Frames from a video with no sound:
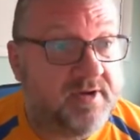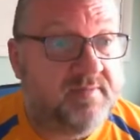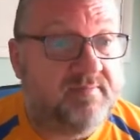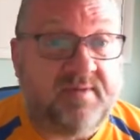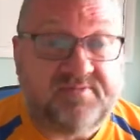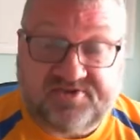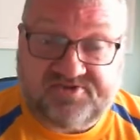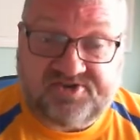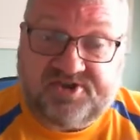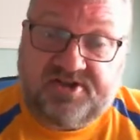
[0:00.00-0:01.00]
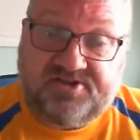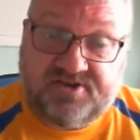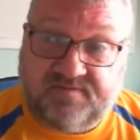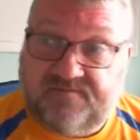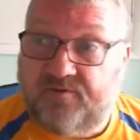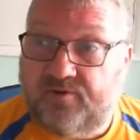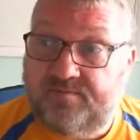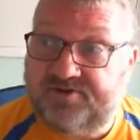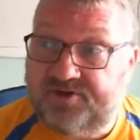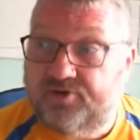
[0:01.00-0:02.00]
Members of society
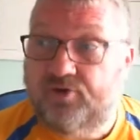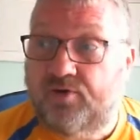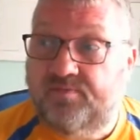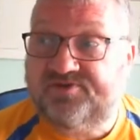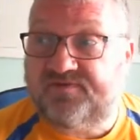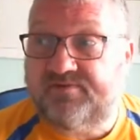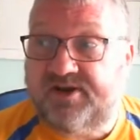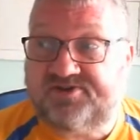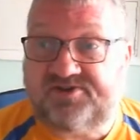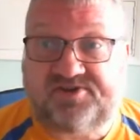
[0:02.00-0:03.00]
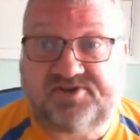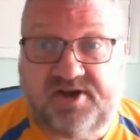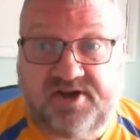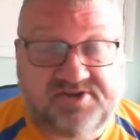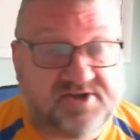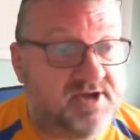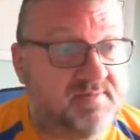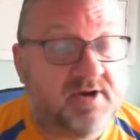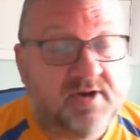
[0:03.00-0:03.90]
conform to the norms of the rest of society,